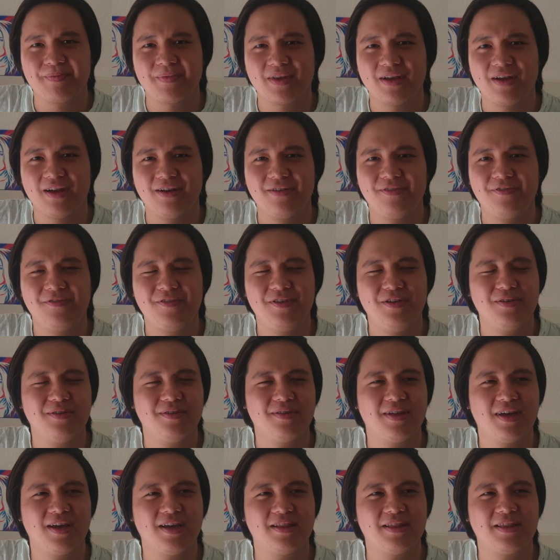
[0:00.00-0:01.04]
I feel
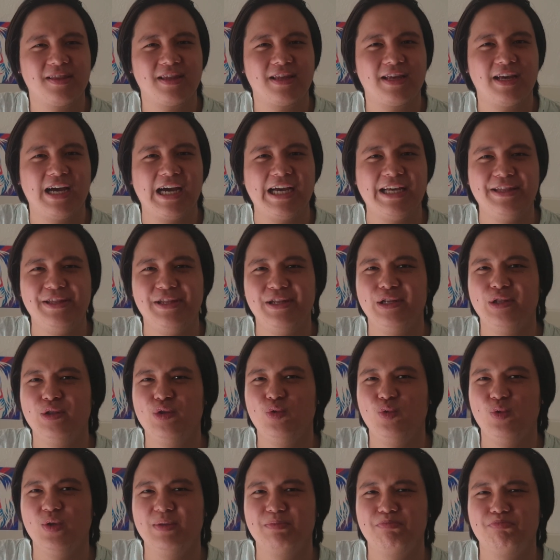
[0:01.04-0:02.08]
that I didn't
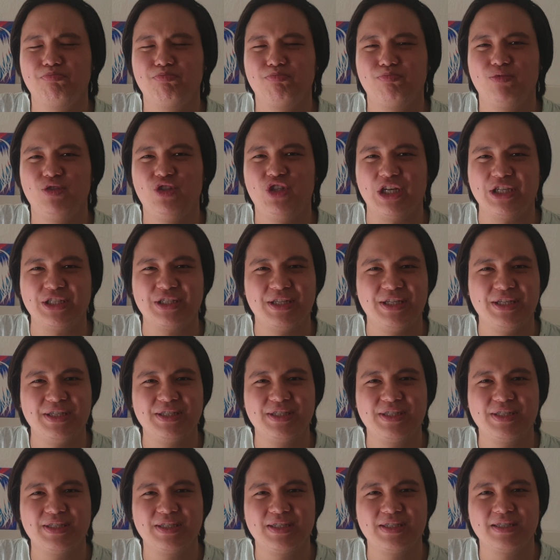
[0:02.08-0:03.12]
do it
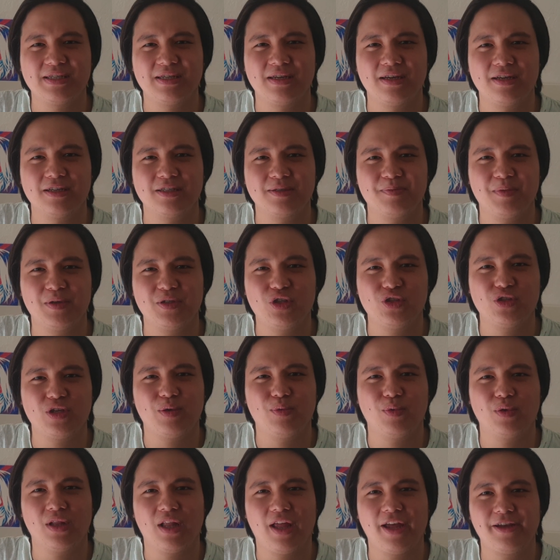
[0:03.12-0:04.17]
justice as much as I
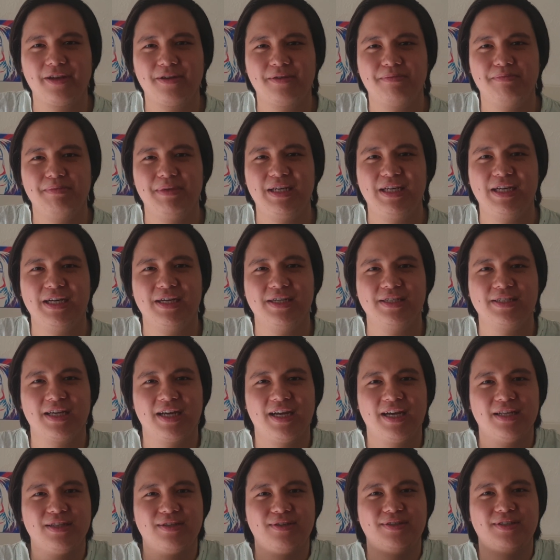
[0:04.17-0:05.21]
would like because I
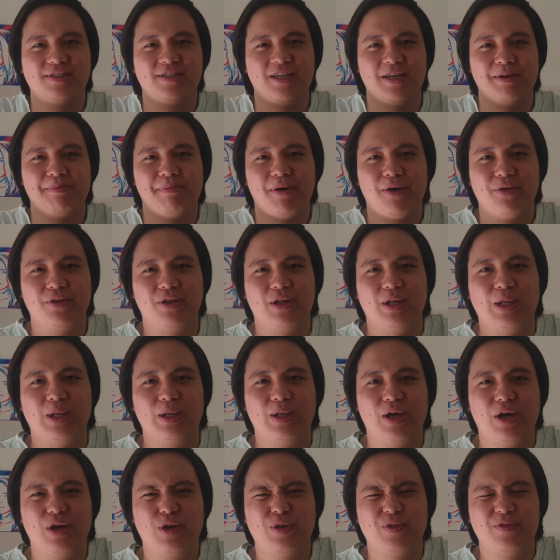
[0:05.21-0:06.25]
had to skimp out a
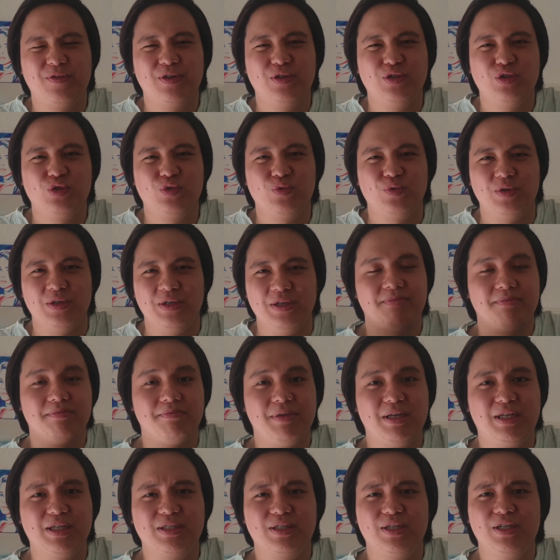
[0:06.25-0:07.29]
lot of history
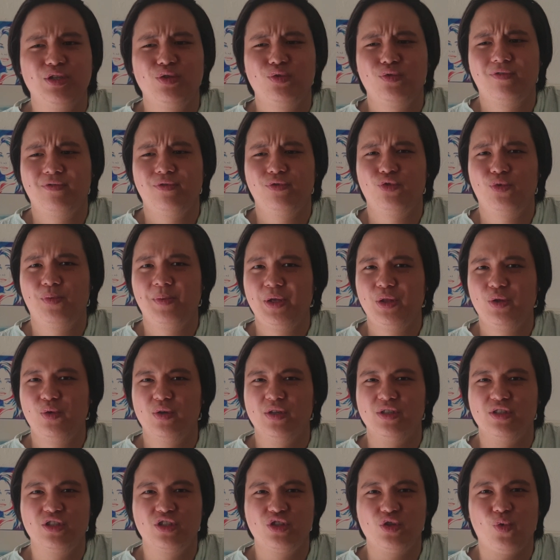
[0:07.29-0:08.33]
because the history of the tomato
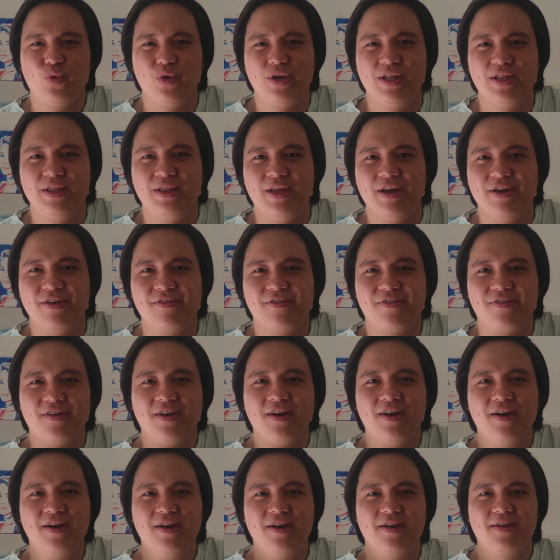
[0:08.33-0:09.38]
is so in-depth
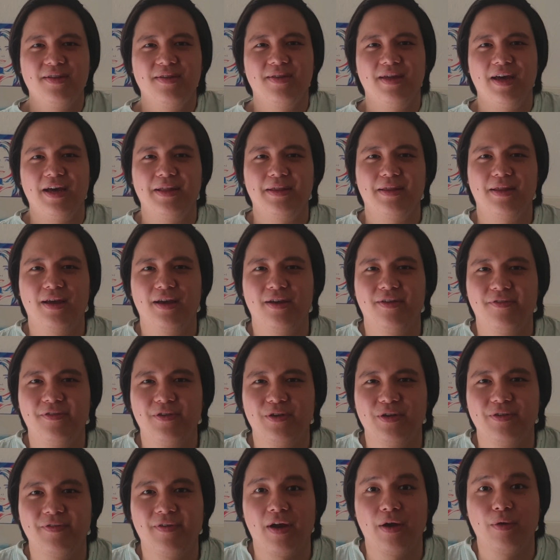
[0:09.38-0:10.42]
that I
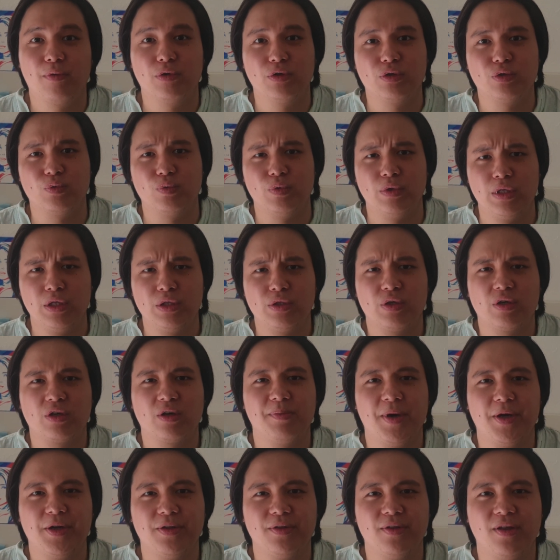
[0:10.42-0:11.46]
fear if I were to really talk
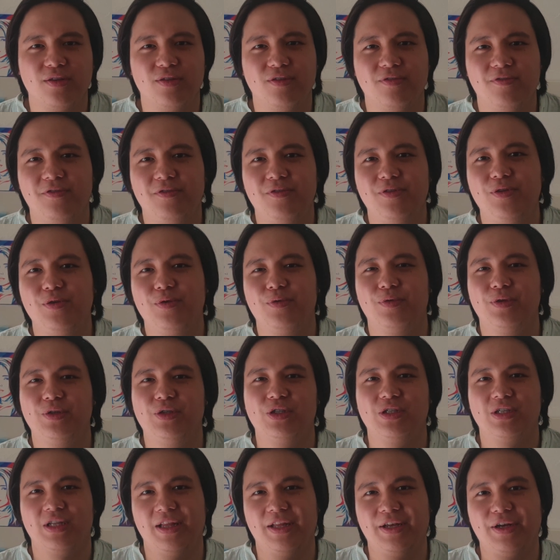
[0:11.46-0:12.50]
about it, the video would
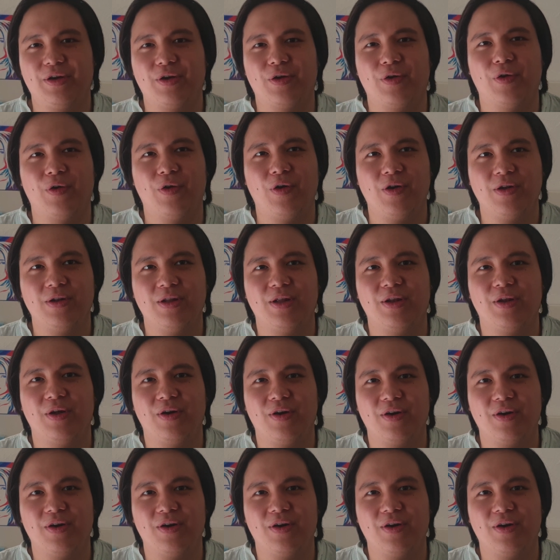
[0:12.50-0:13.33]
just linger on and